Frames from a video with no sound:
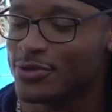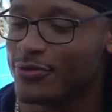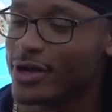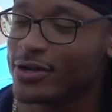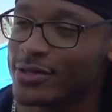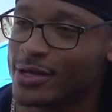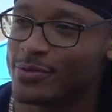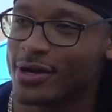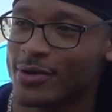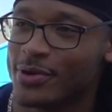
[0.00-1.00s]
the record label
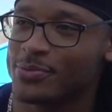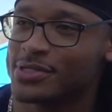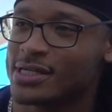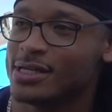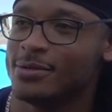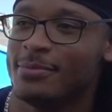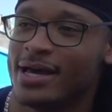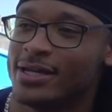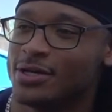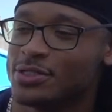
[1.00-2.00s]
that I represent,
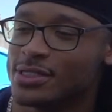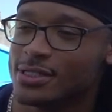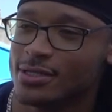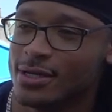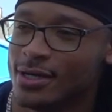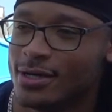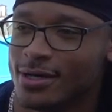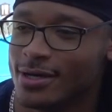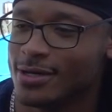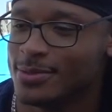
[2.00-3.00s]
Mad Delta.
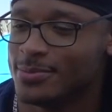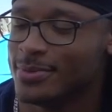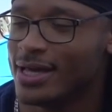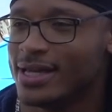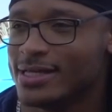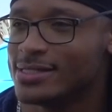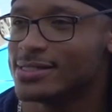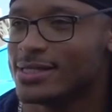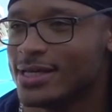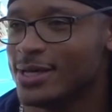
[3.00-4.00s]
Is
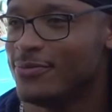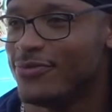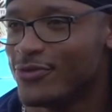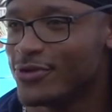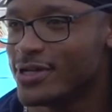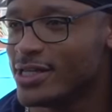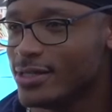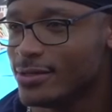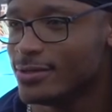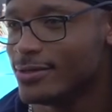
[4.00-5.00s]
M4D
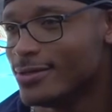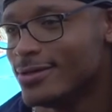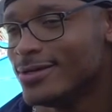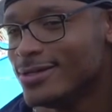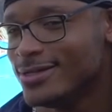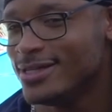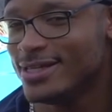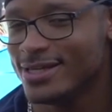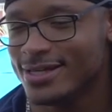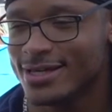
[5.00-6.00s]

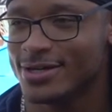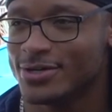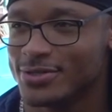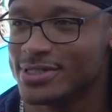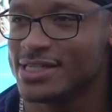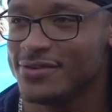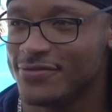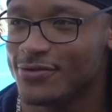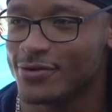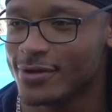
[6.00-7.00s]

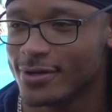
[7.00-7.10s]
DELT4.